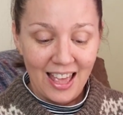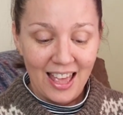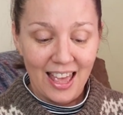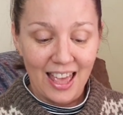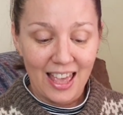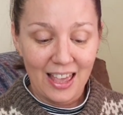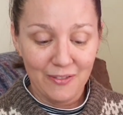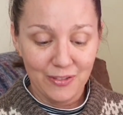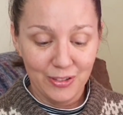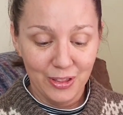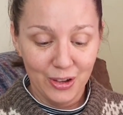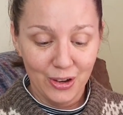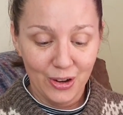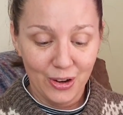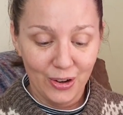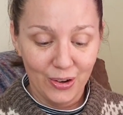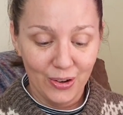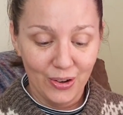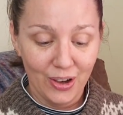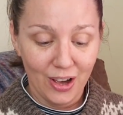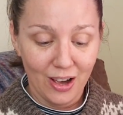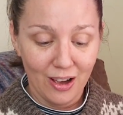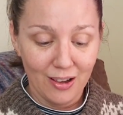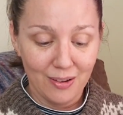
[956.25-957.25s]
Even
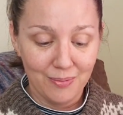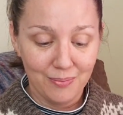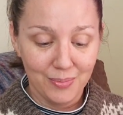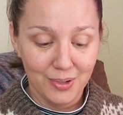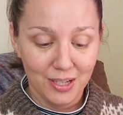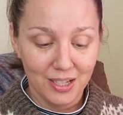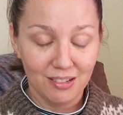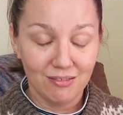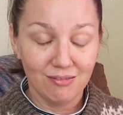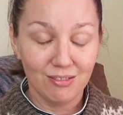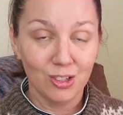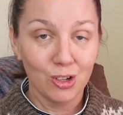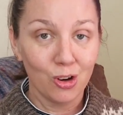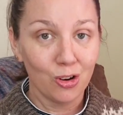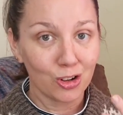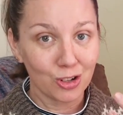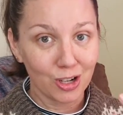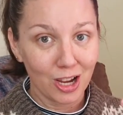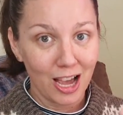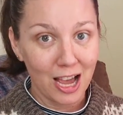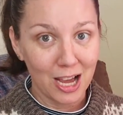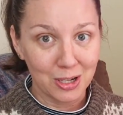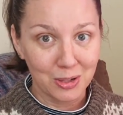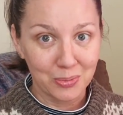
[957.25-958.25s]
though I'm not
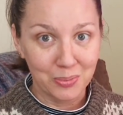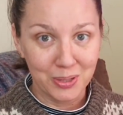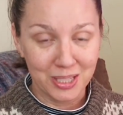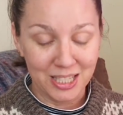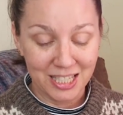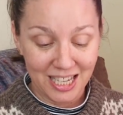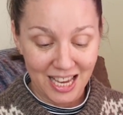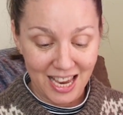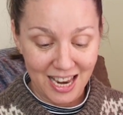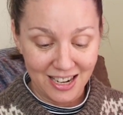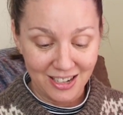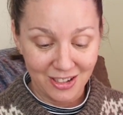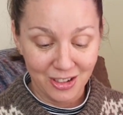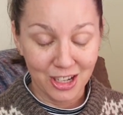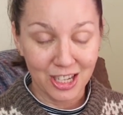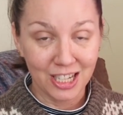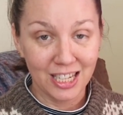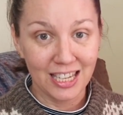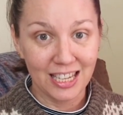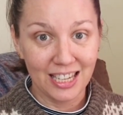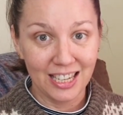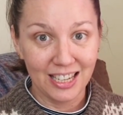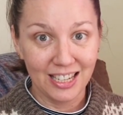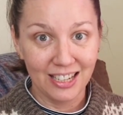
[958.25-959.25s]
100%, you can
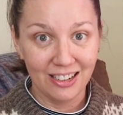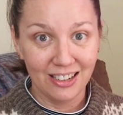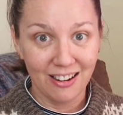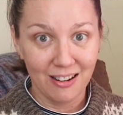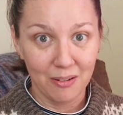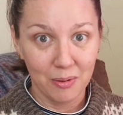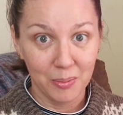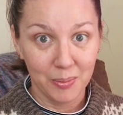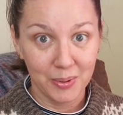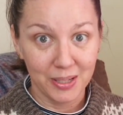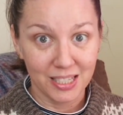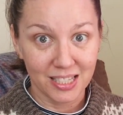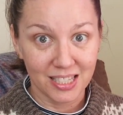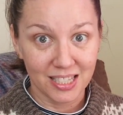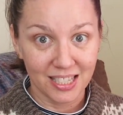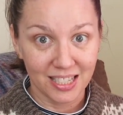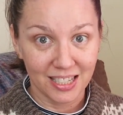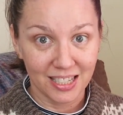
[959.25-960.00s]
hear I'm a bit